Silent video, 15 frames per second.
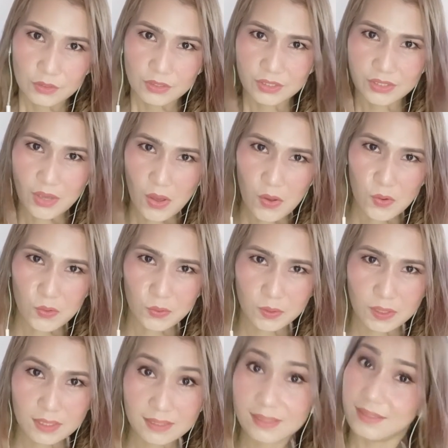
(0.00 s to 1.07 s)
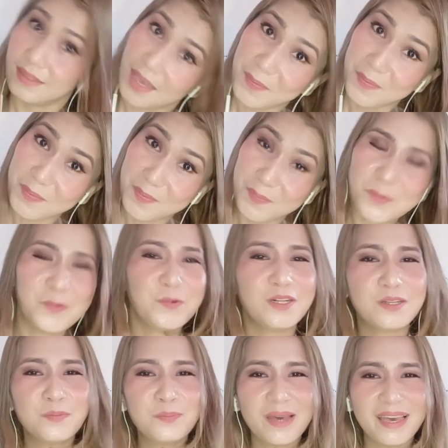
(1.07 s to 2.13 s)
So what's up?
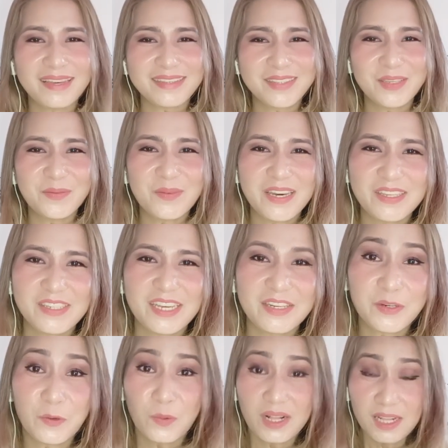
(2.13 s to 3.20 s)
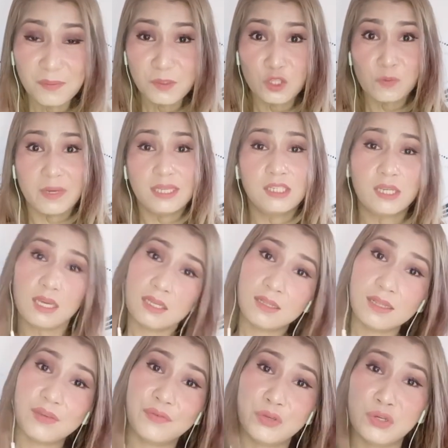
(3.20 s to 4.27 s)
Welcome back to my channel. Welcome to my channel
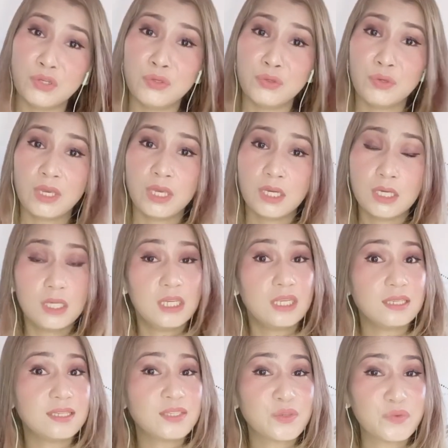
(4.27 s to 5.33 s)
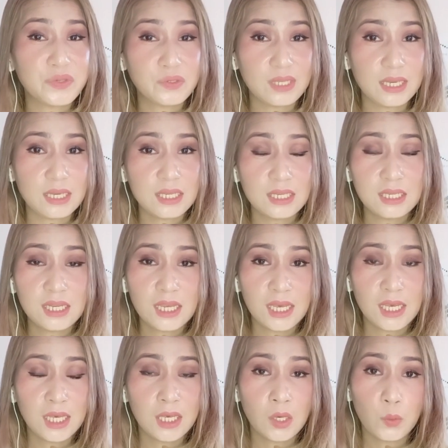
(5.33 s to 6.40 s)
if you're new here. This is Christine.
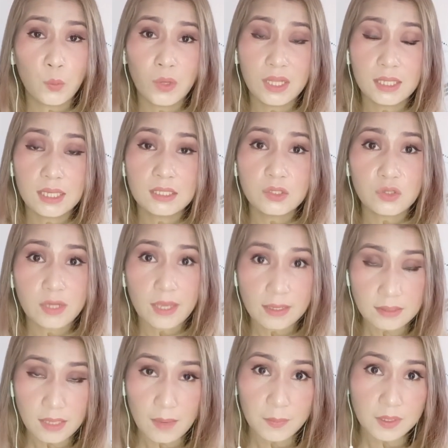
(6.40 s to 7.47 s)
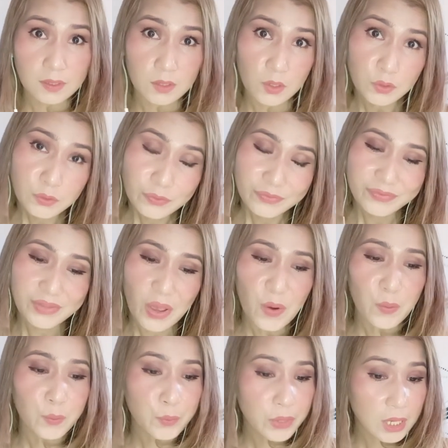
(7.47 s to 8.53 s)
Well, in today's episode,
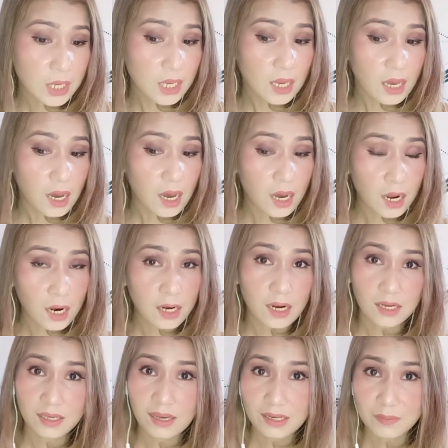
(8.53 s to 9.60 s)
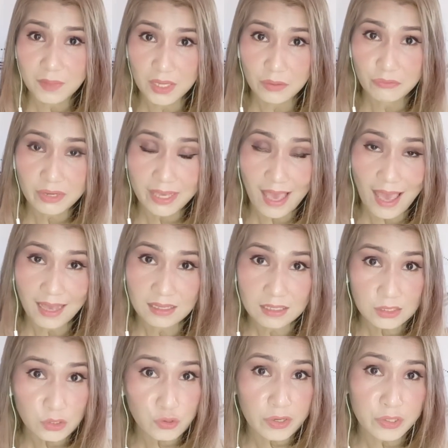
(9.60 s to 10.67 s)
we are gonna be reacting
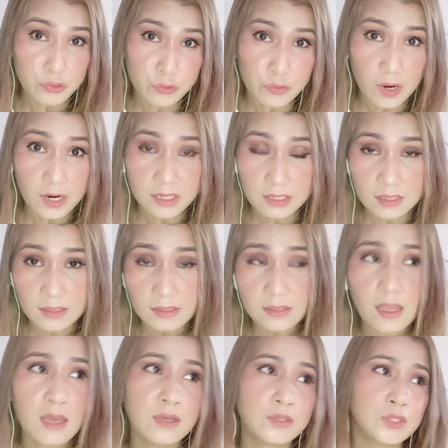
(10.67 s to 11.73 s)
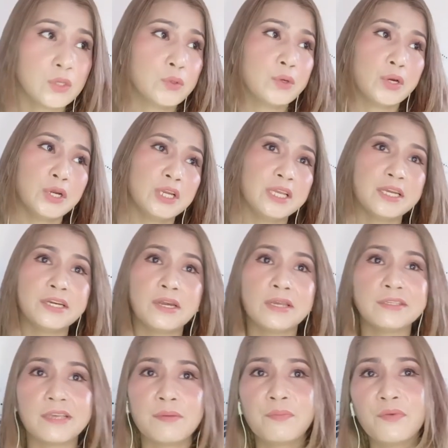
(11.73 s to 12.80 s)
to a new artist. So earlier, as
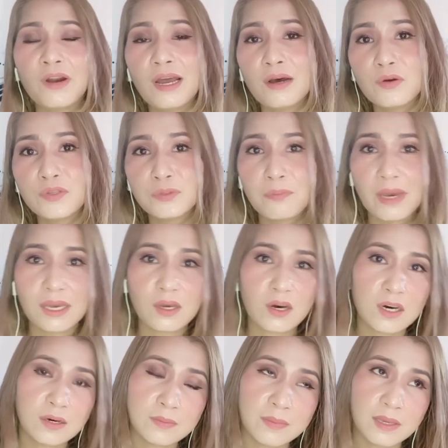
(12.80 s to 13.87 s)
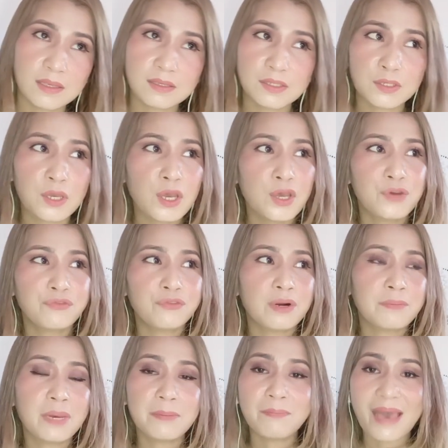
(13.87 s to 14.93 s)
I browsed my comments from
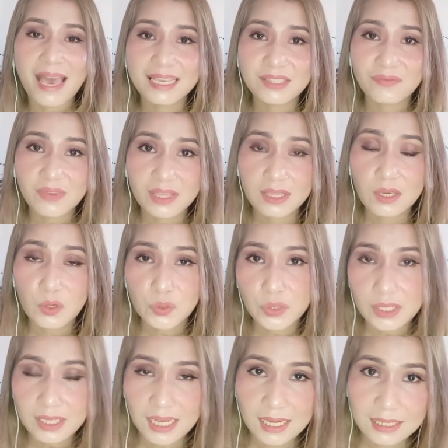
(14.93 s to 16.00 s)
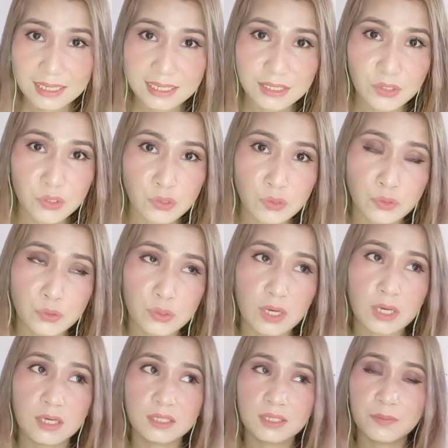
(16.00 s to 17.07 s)
my past videos that I did to
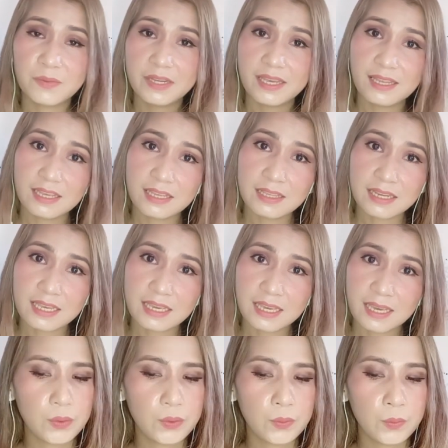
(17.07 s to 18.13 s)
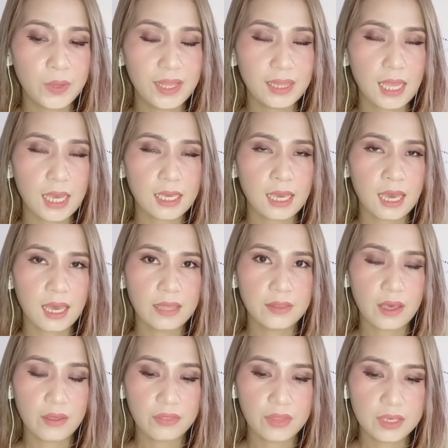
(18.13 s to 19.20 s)
Gabriel Henrique, well, I had
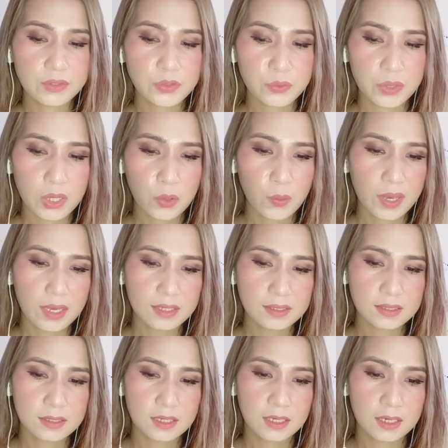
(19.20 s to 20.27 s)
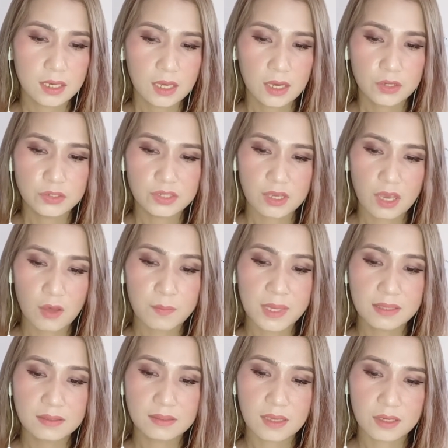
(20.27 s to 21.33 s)
this request on the
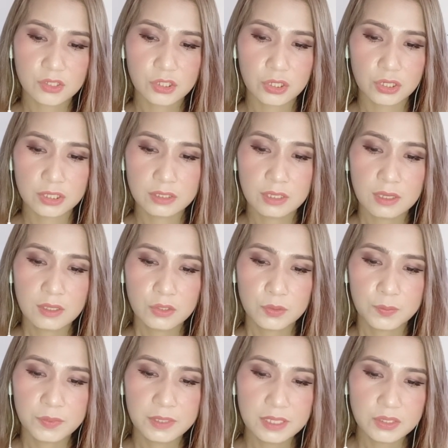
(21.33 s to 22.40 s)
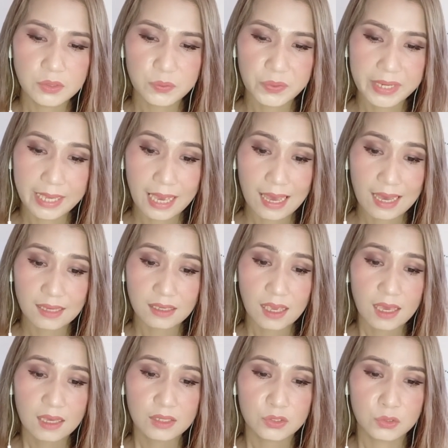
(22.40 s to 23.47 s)
comments section to please react
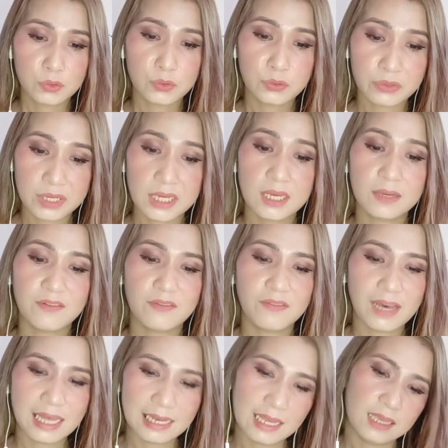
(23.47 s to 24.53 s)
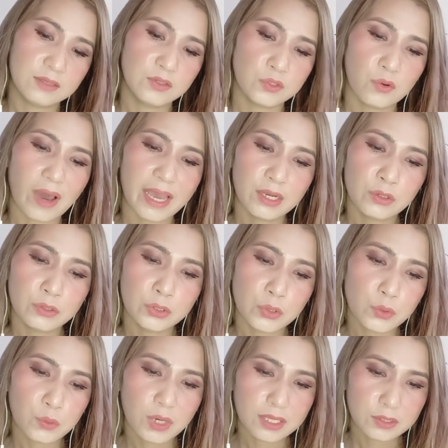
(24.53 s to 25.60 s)
to Rick Valen. So I don't know
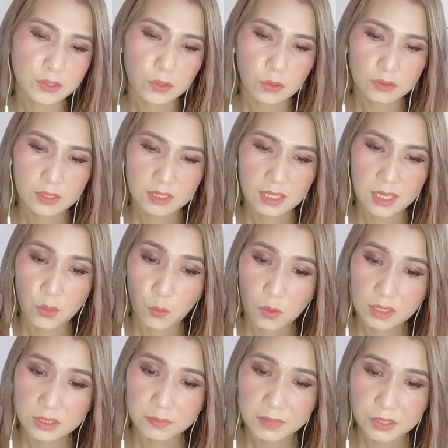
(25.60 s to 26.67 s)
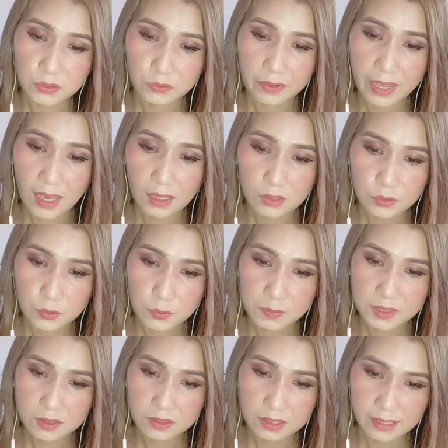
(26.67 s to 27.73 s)
what song that he wants me to react to,
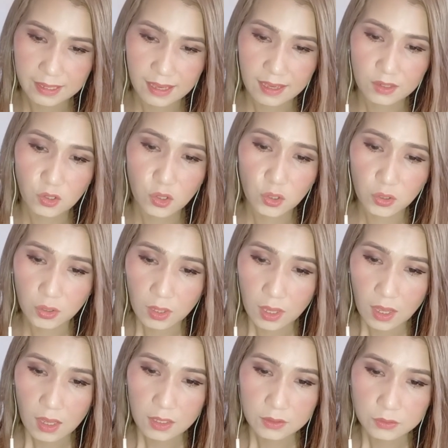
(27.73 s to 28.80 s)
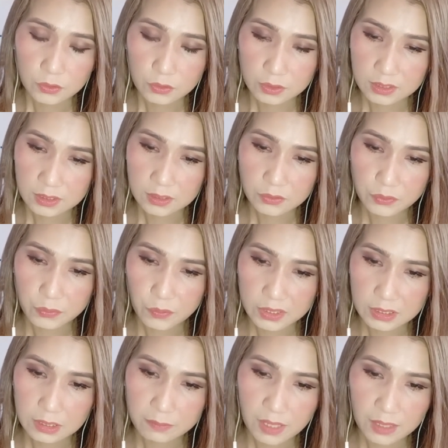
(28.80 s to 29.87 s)
Mr. Diego. So this is
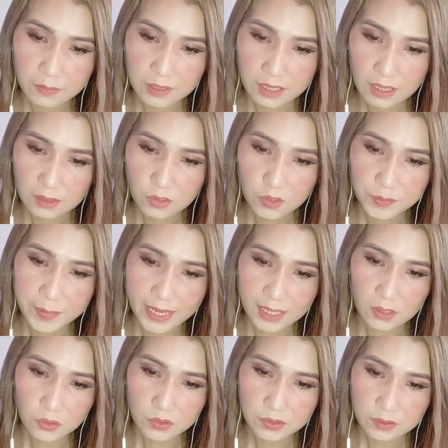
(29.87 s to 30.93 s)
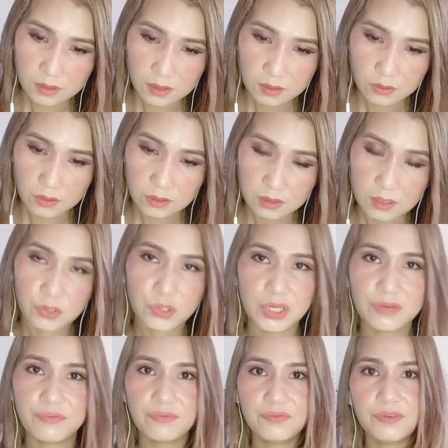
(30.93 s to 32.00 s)
requested by Diego Barros
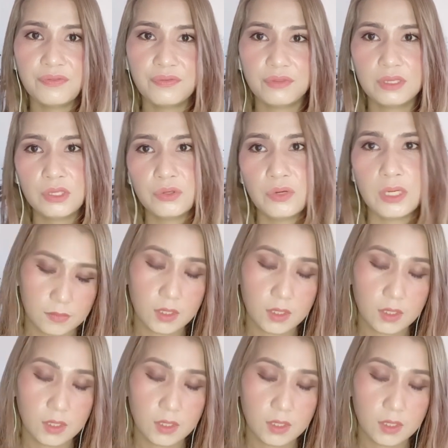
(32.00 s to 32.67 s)
3353.